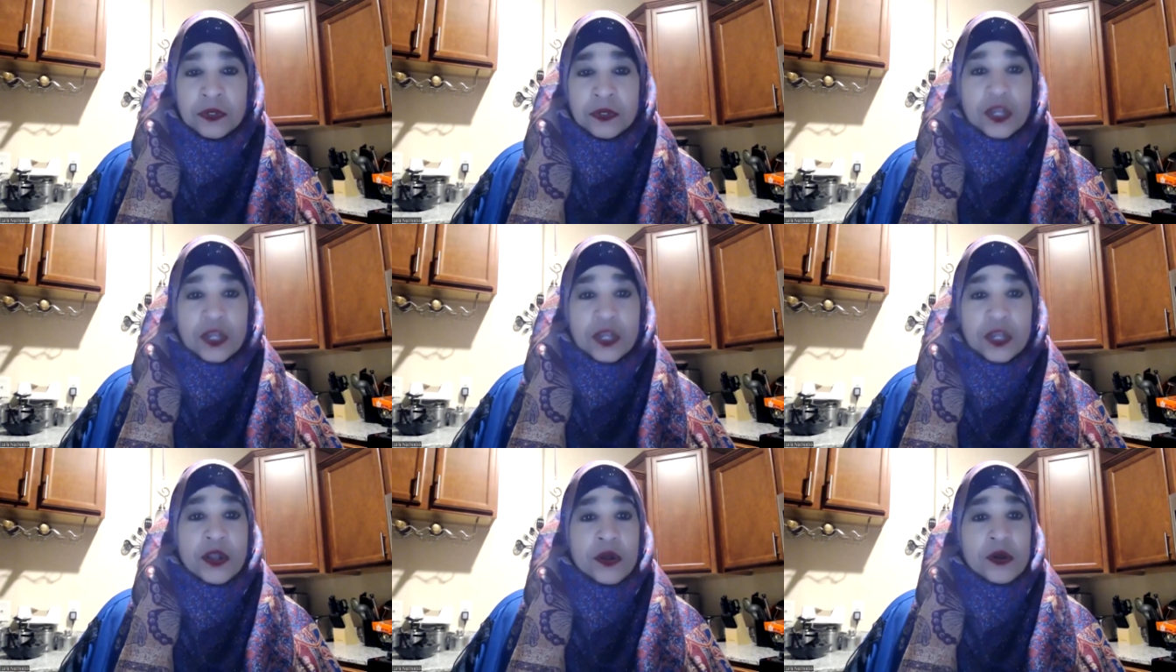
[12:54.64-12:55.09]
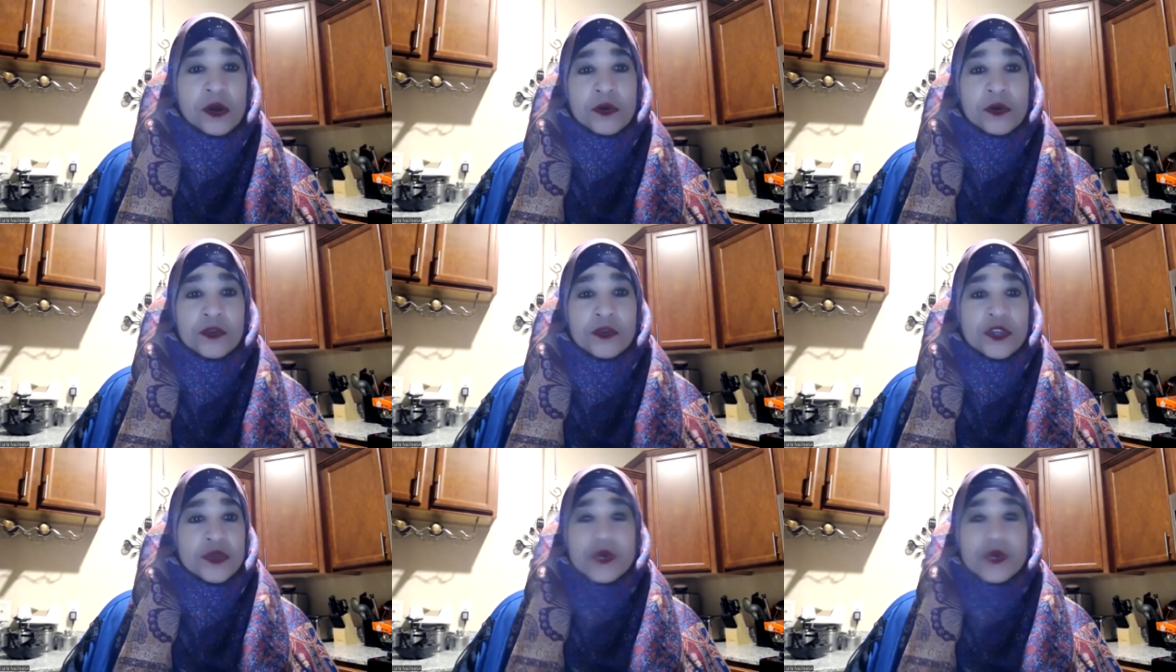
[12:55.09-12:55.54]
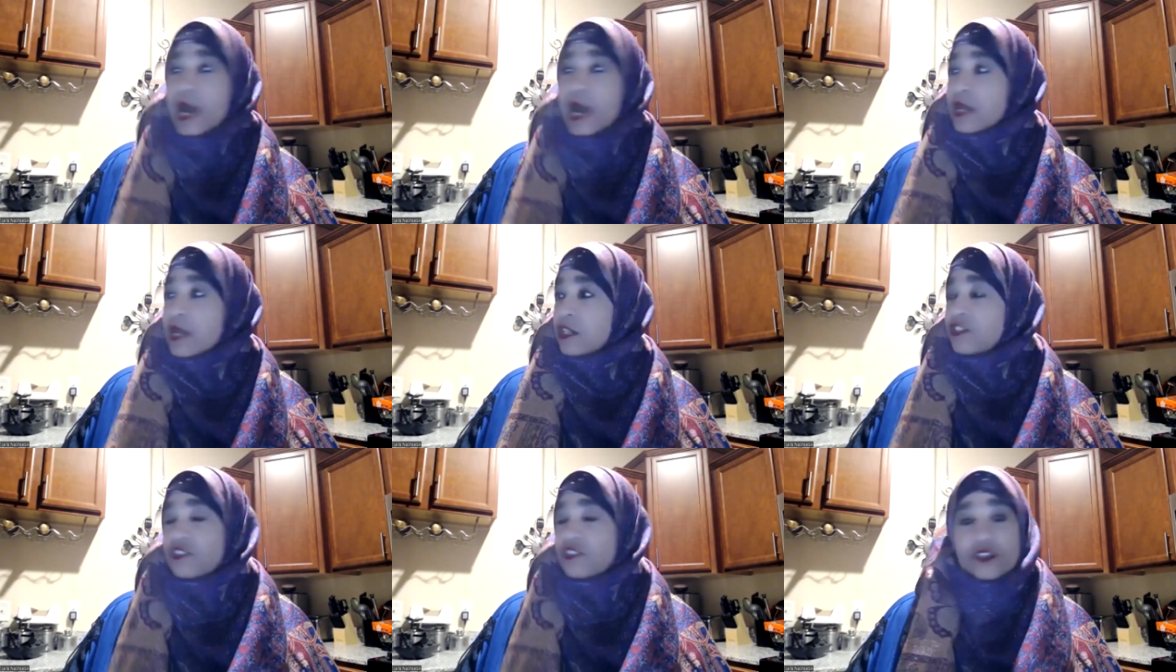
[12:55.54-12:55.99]
You know, you
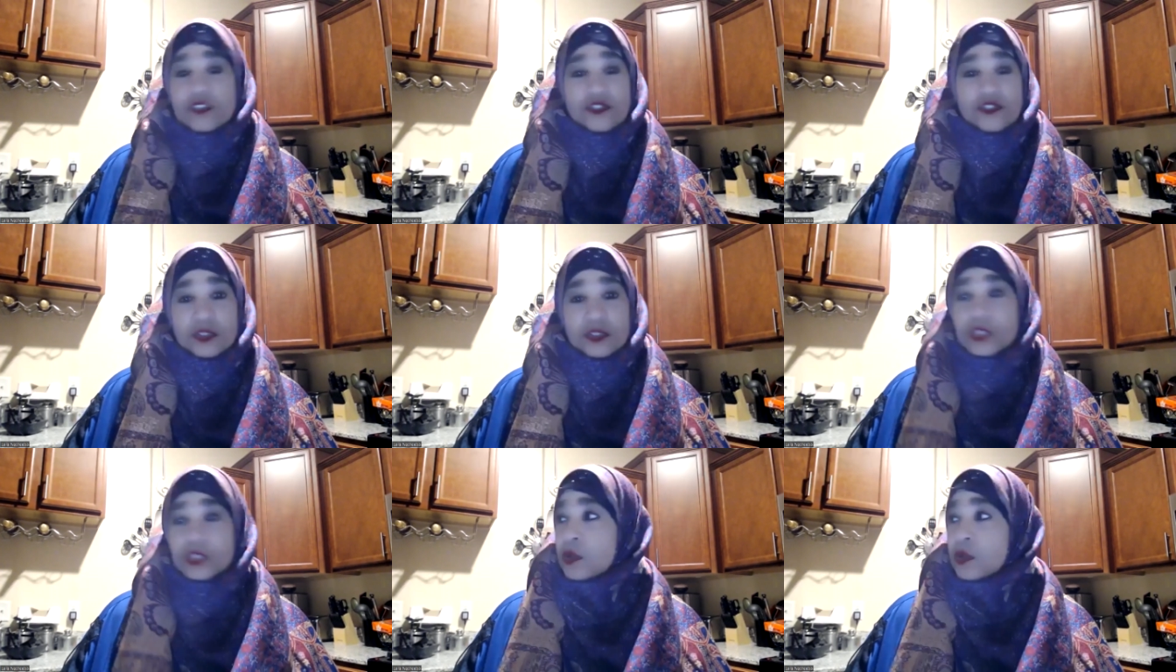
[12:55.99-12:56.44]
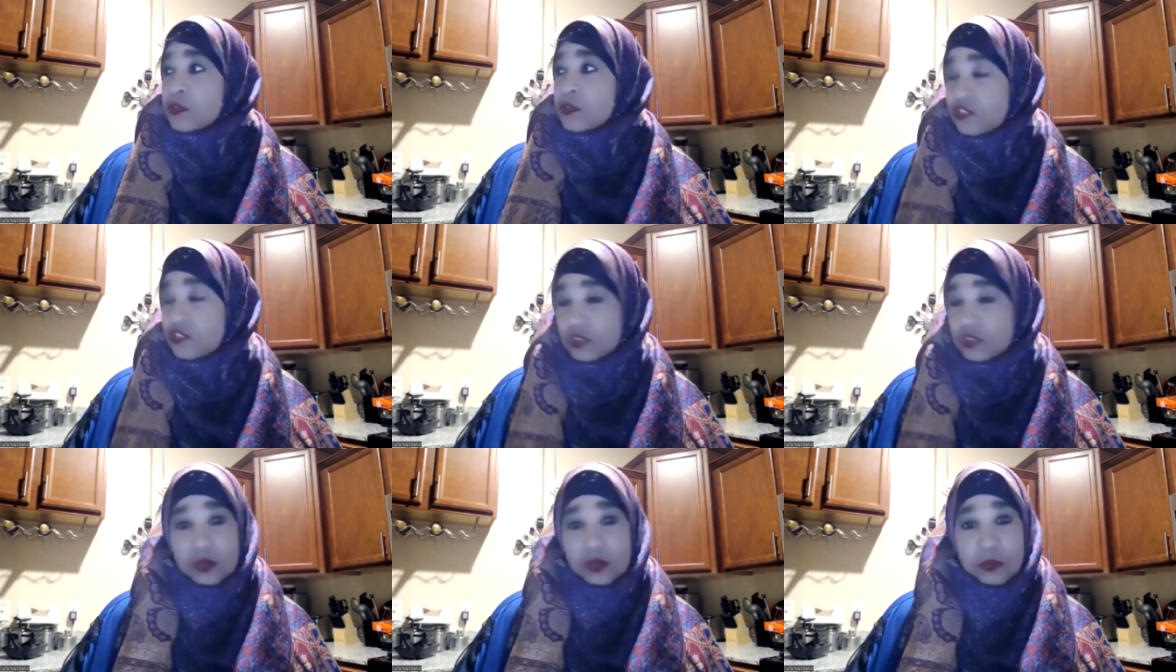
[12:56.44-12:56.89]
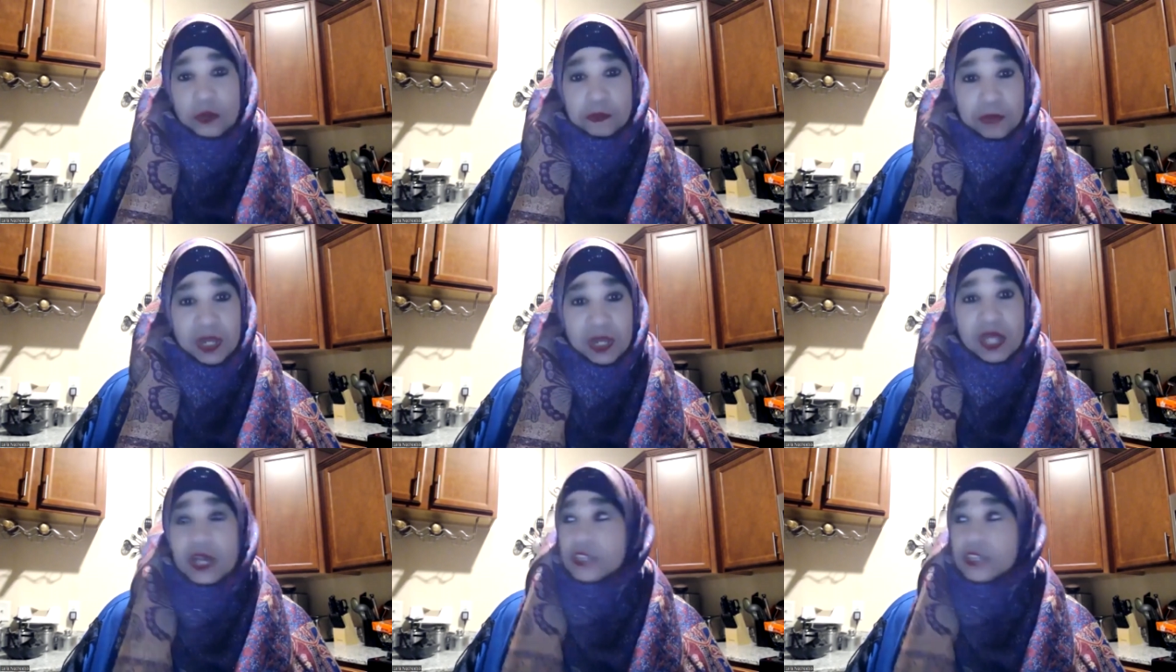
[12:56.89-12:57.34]
got a sister, your, your
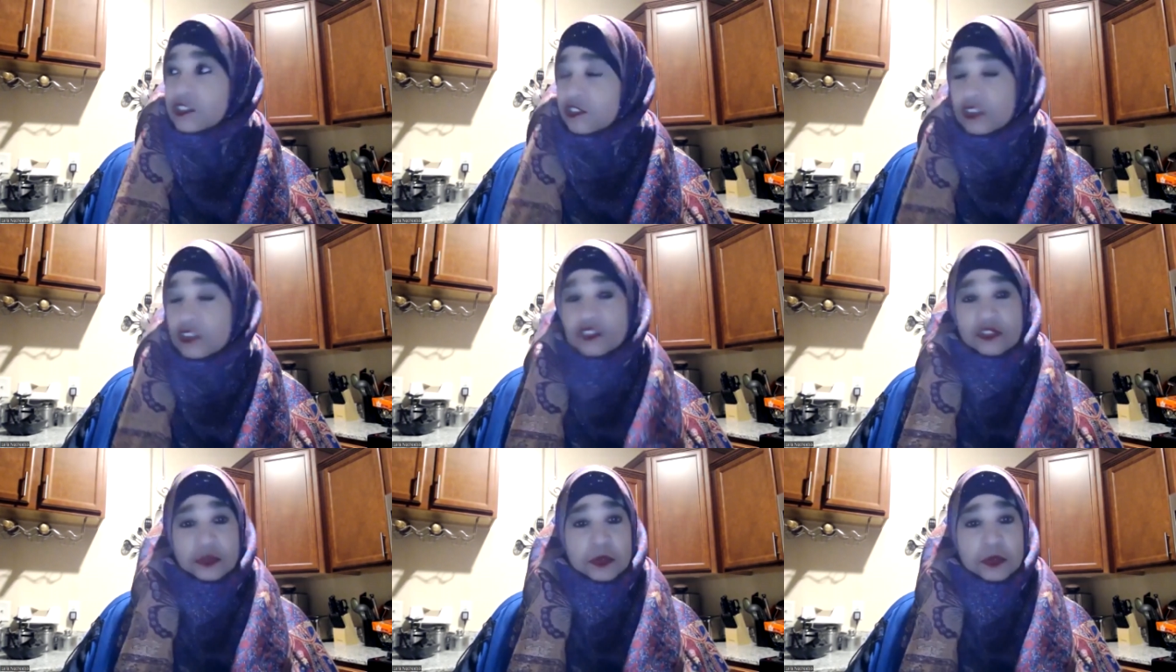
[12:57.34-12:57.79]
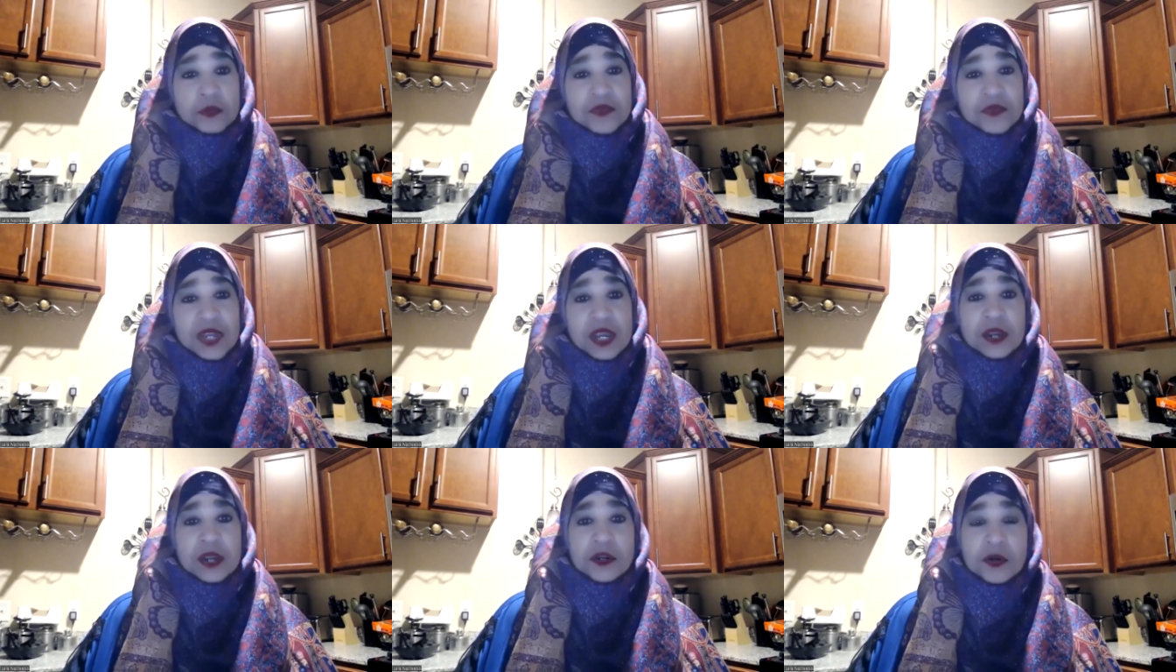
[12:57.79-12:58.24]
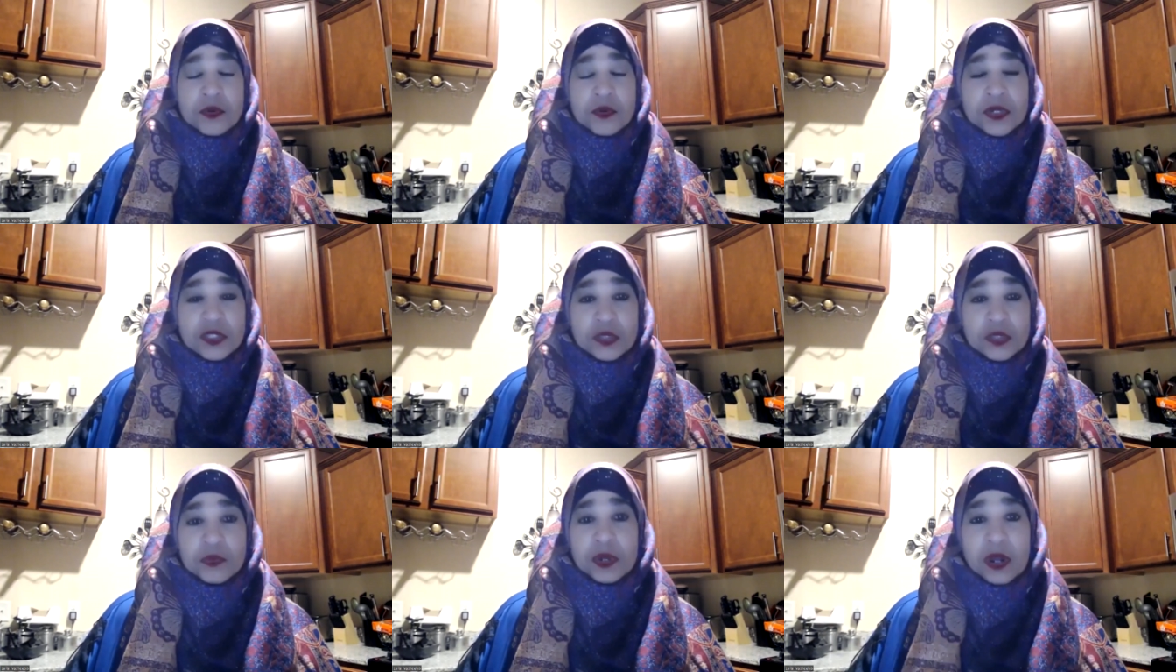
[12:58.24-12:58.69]
blood sister over there
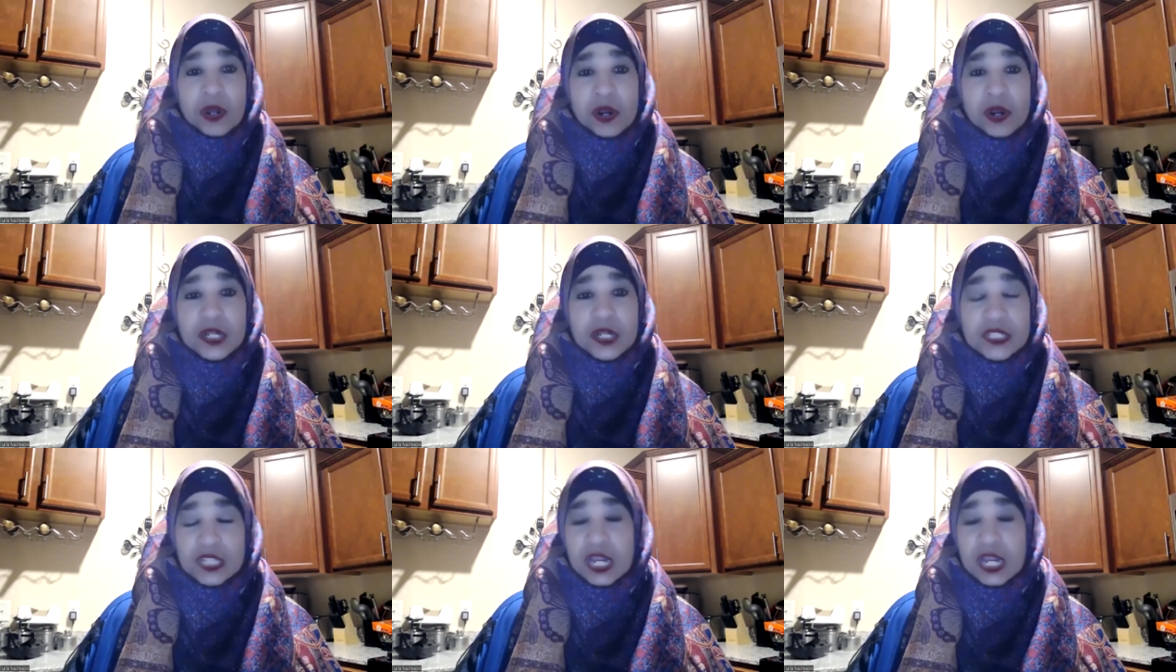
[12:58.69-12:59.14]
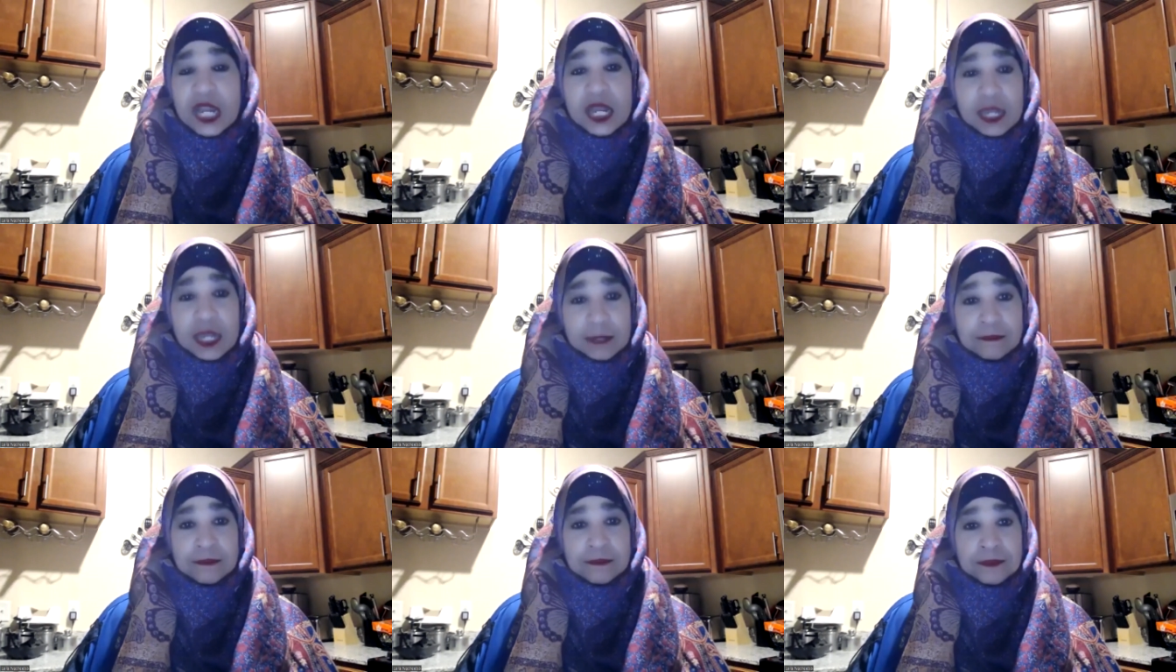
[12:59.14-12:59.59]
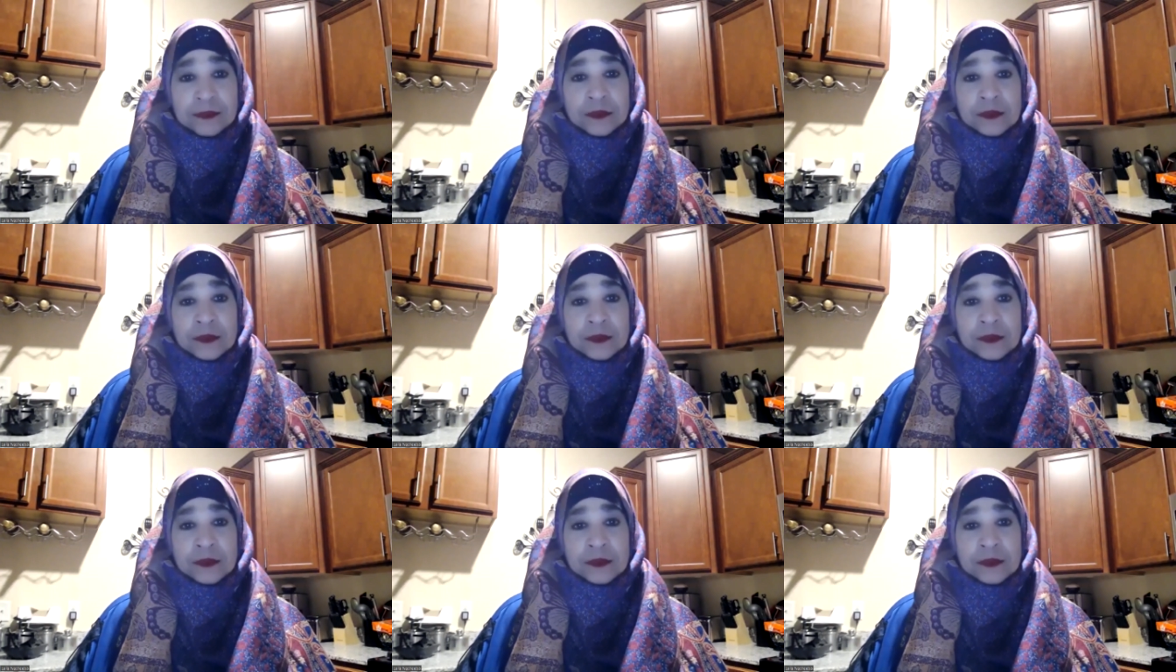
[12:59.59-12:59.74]
going through a hard time